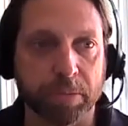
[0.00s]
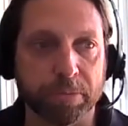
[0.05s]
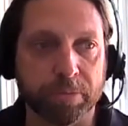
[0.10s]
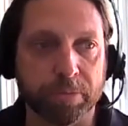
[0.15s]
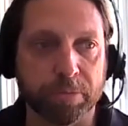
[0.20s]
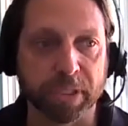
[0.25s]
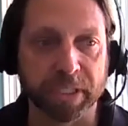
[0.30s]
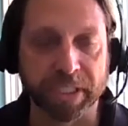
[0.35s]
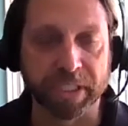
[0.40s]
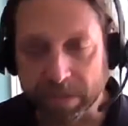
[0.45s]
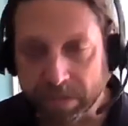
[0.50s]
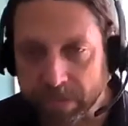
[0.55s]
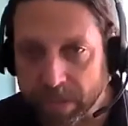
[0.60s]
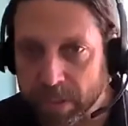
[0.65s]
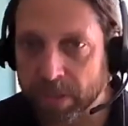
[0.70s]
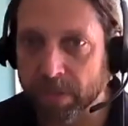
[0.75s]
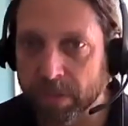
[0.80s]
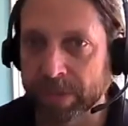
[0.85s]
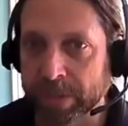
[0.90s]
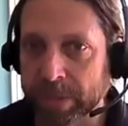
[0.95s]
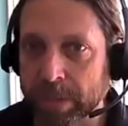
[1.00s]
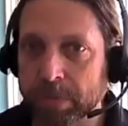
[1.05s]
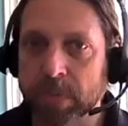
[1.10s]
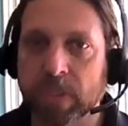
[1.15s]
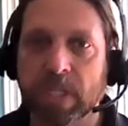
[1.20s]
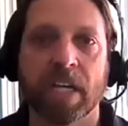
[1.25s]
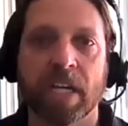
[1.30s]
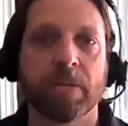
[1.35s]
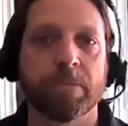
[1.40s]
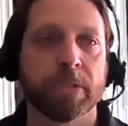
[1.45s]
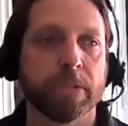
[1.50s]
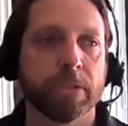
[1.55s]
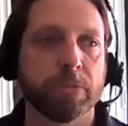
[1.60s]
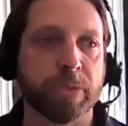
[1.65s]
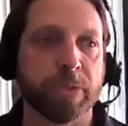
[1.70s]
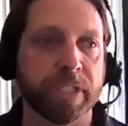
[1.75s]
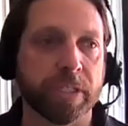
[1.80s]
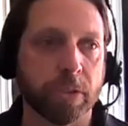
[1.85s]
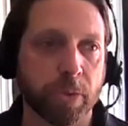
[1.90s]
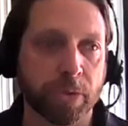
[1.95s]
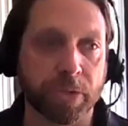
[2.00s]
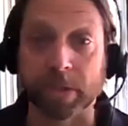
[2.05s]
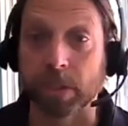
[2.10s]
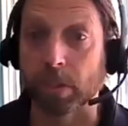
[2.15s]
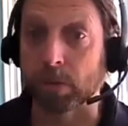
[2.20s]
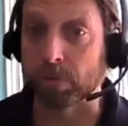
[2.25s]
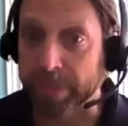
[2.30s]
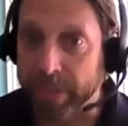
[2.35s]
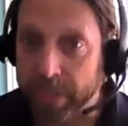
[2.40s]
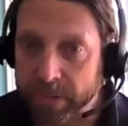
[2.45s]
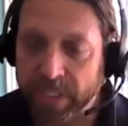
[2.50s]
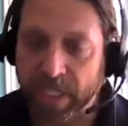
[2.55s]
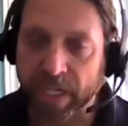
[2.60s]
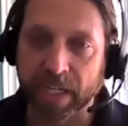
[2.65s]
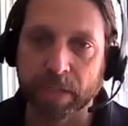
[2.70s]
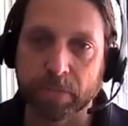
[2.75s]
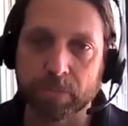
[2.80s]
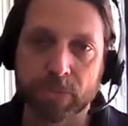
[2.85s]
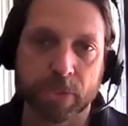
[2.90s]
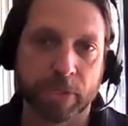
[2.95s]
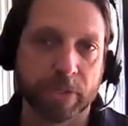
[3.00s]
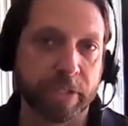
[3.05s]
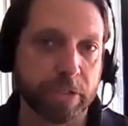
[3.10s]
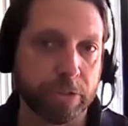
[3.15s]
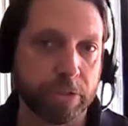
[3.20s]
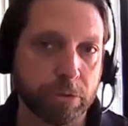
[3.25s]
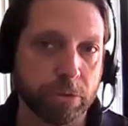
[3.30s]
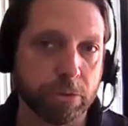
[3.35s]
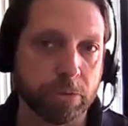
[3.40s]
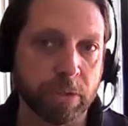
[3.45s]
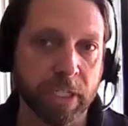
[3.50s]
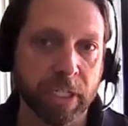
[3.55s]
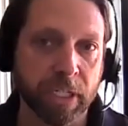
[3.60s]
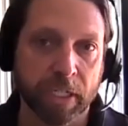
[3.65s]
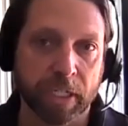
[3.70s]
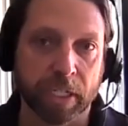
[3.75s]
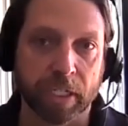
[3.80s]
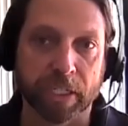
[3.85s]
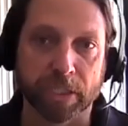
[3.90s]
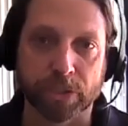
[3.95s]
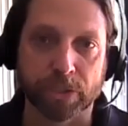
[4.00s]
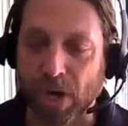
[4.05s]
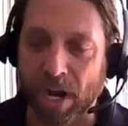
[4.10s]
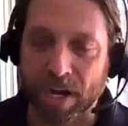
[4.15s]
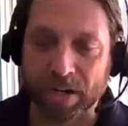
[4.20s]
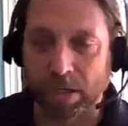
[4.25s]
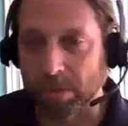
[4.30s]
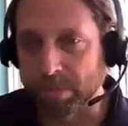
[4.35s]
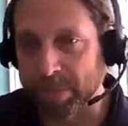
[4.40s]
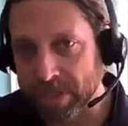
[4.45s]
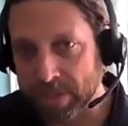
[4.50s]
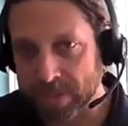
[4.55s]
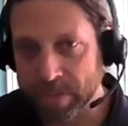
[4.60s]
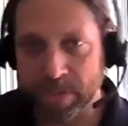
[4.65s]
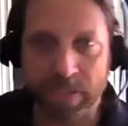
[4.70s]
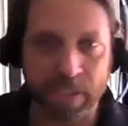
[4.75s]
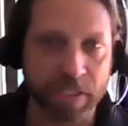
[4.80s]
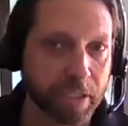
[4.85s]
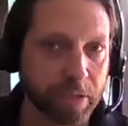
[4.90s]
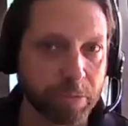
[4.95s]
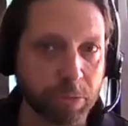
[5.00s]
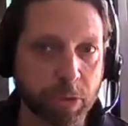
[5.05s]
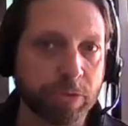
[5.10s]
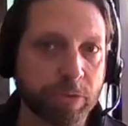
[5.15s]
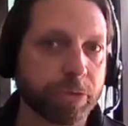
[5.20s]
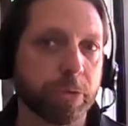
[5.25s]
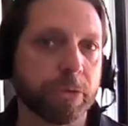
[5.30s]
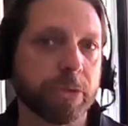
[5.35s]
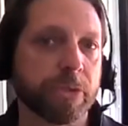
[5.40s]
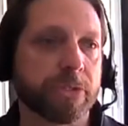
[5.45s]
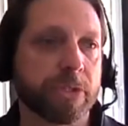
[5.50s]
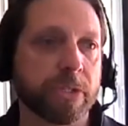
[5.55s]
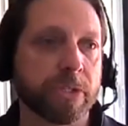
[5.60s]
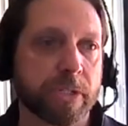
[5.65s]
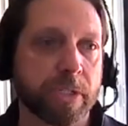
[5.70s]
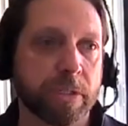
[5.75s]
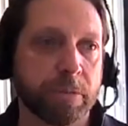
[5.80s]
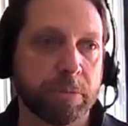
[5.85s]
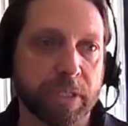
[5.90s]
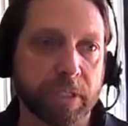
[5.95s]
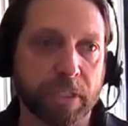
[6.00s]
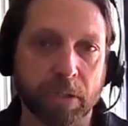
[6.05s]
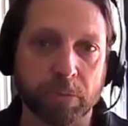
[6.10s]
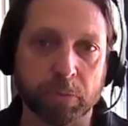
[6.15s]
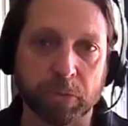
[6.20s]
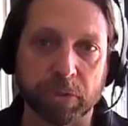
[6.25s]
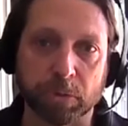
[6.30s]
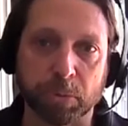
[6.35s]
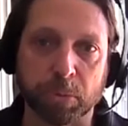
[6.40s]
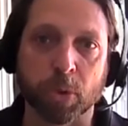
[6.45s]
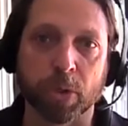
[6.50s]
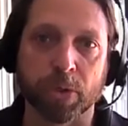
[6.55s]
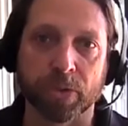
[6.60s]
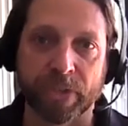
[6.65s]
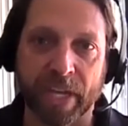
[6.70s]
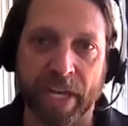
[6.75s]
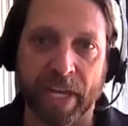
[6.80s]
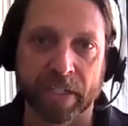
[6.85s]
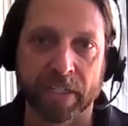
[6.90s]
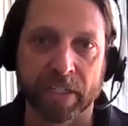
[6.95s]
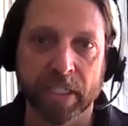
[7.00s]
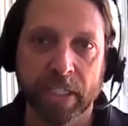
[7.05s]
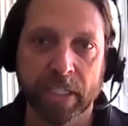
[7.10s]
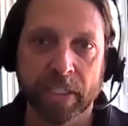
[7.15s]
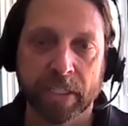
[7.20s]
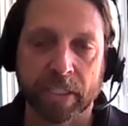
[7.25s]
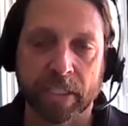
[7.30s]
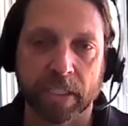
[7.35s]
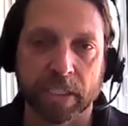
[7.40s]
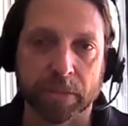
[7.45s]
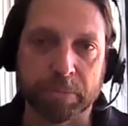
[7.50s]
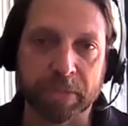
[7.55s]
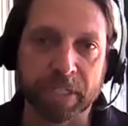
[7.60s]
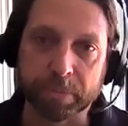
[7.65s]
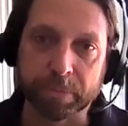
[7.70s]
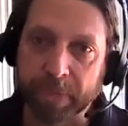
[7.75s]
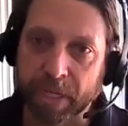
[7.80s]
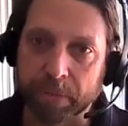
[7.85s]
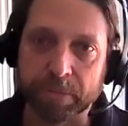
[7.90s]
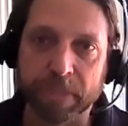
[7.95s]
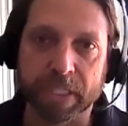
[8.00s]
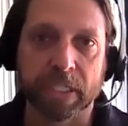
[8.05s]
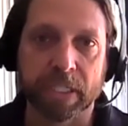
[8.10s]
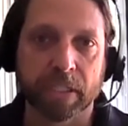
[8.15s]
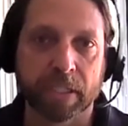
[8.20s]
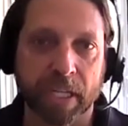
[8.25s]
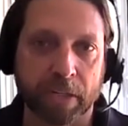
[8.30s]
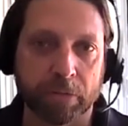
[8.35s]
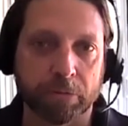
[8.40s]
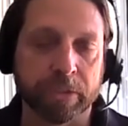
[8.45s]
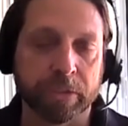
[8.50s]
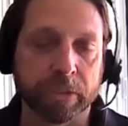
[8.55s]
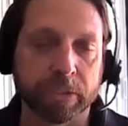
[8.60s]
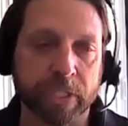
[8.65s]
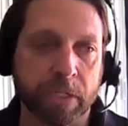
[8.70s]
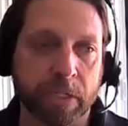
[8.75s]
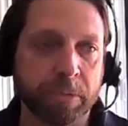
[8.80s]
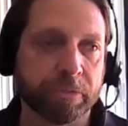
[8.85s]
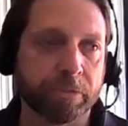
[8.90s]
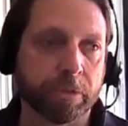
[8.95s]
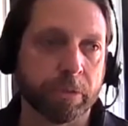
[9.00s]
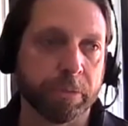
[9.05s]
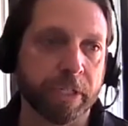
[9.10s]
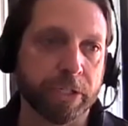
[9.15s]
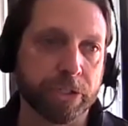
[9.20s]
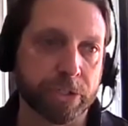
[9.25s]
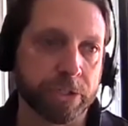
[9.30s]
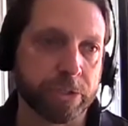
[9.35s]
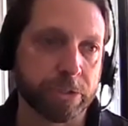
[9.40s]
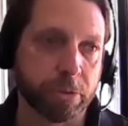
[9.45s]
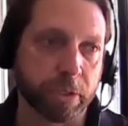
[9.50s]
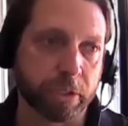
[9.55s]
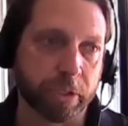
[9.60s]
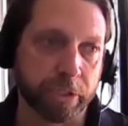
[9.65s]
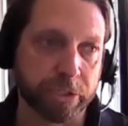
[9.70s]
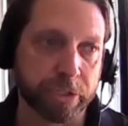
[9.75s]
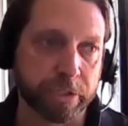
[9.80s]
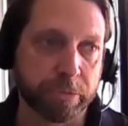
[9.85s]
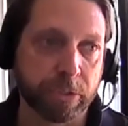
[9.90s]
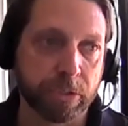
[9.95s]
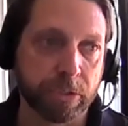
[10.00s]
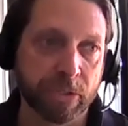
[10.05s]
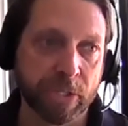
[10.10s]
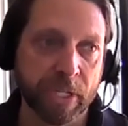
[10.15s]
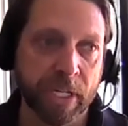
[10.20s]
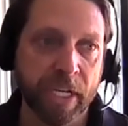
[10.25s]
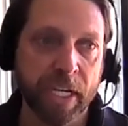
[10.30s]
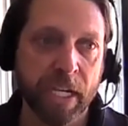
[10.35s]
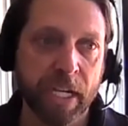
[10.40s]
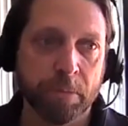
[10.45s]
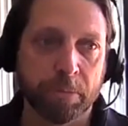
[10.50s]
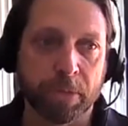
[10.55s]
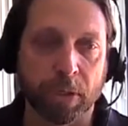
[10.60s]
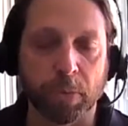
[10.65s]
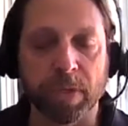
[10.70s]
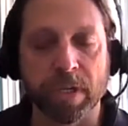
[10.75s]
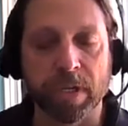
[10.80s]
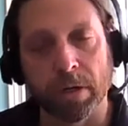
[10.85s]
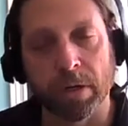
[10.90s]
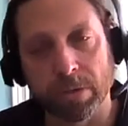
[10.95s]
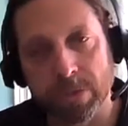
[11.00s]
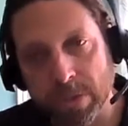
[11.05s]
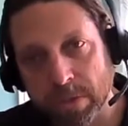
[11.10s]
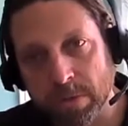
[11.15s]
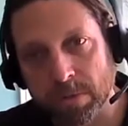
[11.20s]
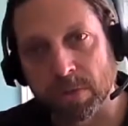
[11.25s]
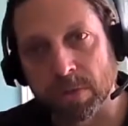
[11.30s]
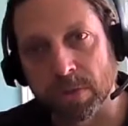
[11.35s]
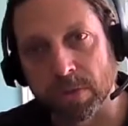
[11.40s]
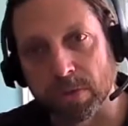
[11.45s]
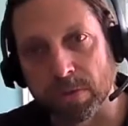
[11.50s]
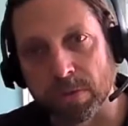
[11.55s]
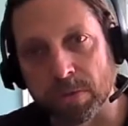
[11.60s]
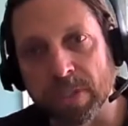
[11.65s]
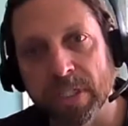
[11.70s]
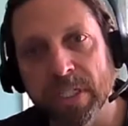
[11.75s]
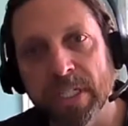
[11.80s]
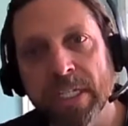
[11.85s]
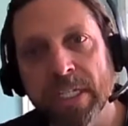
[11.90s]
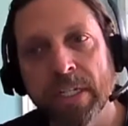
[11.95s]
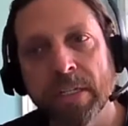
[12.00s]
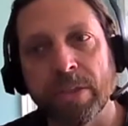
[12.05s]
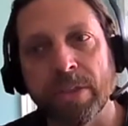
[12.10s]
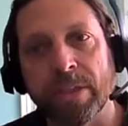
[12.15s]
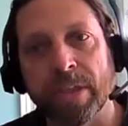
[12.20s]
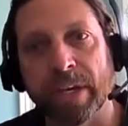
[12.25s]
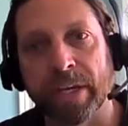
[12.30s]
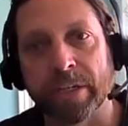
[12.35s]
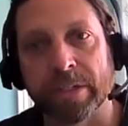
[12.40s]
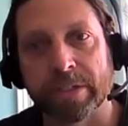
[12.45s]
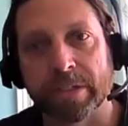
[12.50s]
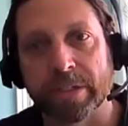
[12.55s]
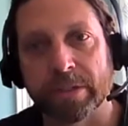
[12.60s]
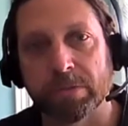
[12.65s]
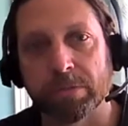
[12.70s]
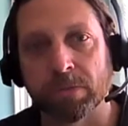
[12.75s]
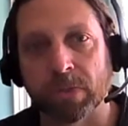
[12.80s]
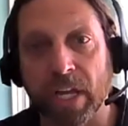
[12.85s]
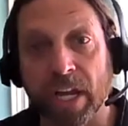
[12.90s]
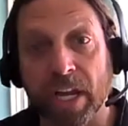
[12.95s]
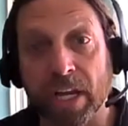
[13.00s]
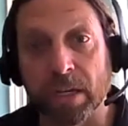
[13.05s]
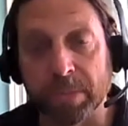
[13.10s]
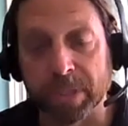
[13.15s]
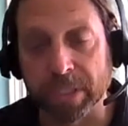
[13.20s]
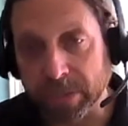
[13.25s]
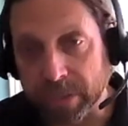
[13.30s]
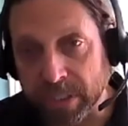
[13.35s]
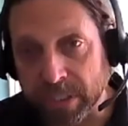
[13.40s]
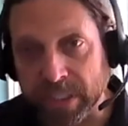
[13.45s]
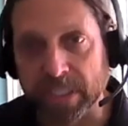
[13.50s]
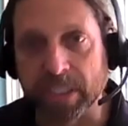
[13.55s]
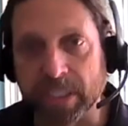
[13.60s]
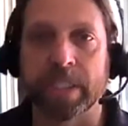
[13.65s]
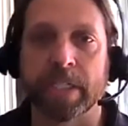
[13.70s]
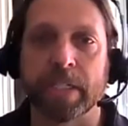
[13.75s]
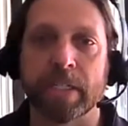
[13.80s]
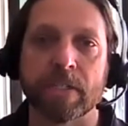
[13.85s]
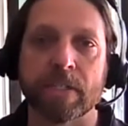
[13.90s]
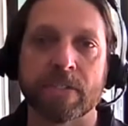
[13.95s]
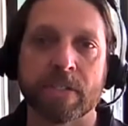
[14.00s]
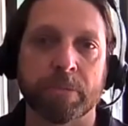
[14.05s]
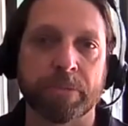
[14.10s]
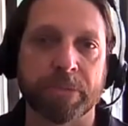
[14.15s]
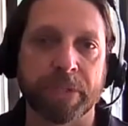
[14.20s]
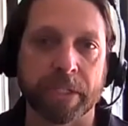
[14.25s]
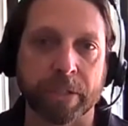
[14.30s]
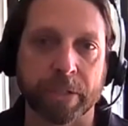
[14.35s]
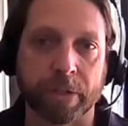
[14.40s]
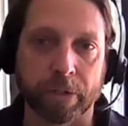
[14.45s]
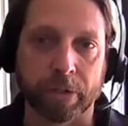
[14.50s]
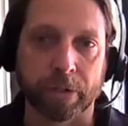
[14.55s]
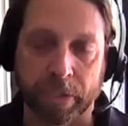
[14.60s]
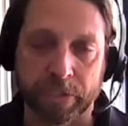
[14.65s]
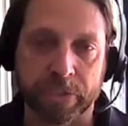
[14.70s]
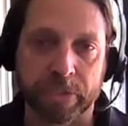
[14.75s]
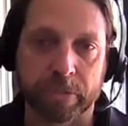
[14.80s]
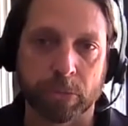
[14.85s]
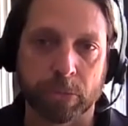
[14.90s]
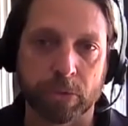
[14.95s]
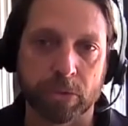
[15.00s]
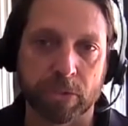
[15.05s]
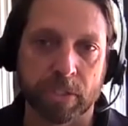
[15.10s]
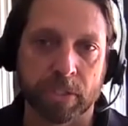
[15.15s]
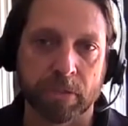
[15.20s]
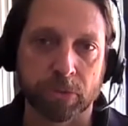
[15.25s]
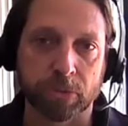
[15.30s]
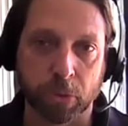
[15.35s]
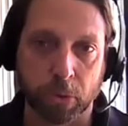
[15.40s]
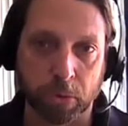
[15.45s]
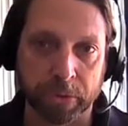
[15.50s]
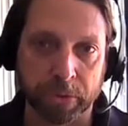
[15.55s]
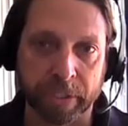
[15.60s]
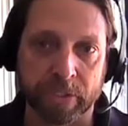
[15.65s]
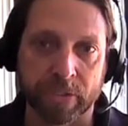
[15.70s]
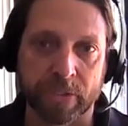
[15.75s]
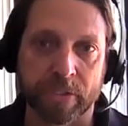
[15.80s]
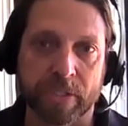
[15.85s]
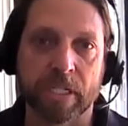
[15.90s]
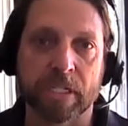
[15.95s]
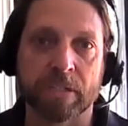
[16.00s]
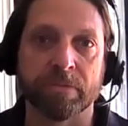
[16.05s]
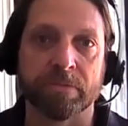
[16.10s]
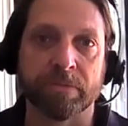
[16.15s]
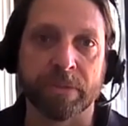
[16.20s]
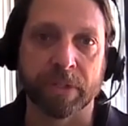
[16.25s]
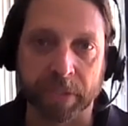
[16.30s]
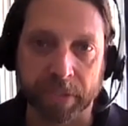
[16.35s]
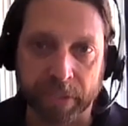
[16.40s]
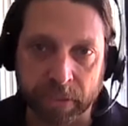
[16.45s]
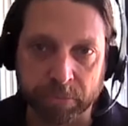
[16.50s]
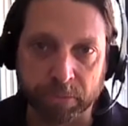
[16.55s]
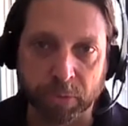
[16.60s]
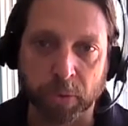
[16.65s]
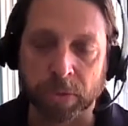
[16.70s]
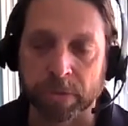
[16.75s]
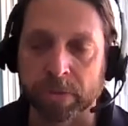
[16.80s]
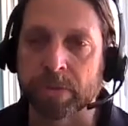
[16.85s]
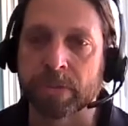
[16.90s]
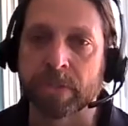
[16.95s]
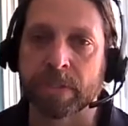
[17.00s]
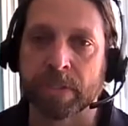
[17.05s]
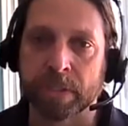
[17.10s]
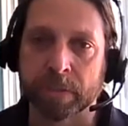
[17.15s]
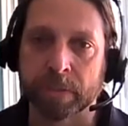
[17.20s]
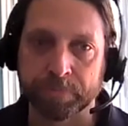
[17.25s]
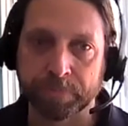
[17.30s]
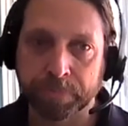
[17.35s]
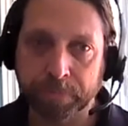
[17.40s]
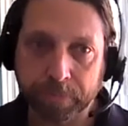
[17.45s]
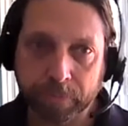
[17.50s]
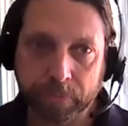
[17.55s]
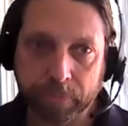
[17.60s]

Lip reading: believe that they're very reliable. We know that they're real time, so they do track our buses as they move through the system, and we report that minute by minute, that real-time information to our customers. But we also know that reliability is something that our customers have told us is very important to them.